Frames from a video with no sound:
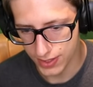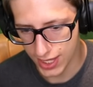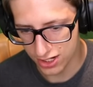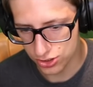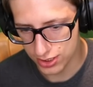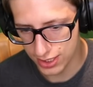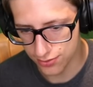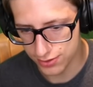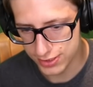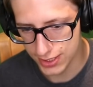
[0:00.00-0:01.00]
Actually, that
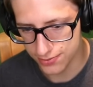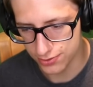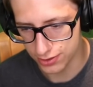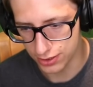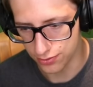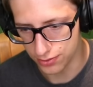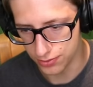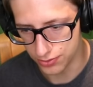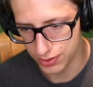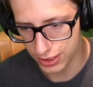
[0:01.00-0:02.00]
was absolutely
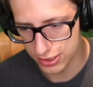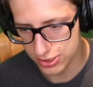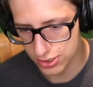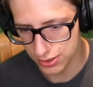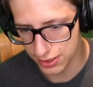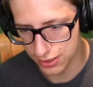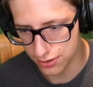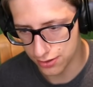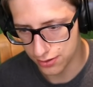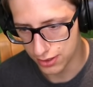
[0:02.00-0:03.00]
horrible. We lost our
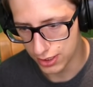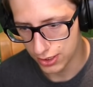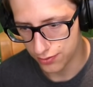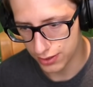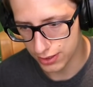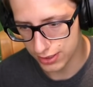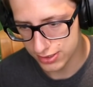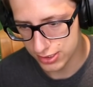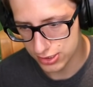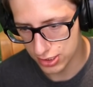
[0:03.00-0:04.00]
leader. We
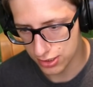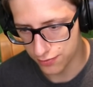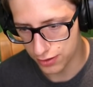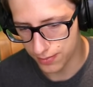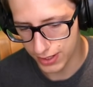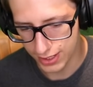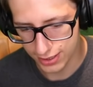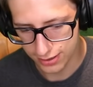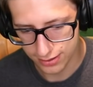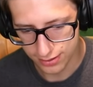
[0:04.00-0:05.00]
lost a ton of our
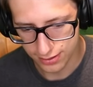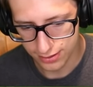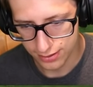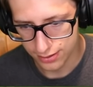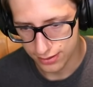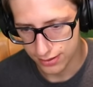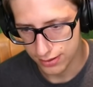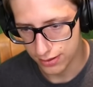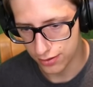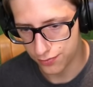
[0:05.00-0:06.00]
men.
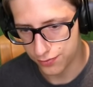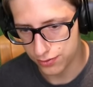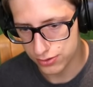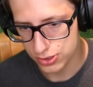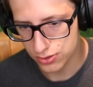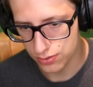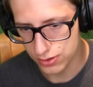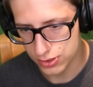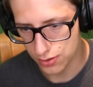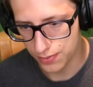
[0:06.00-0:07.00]
Our food
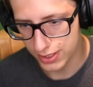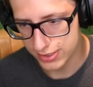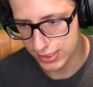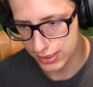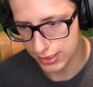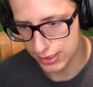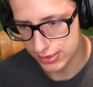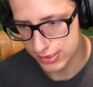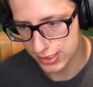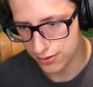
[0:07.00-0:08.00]
stores are basically
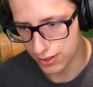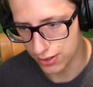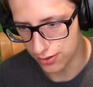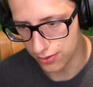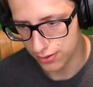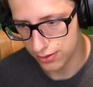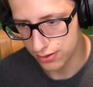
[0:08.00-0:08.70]
on zero.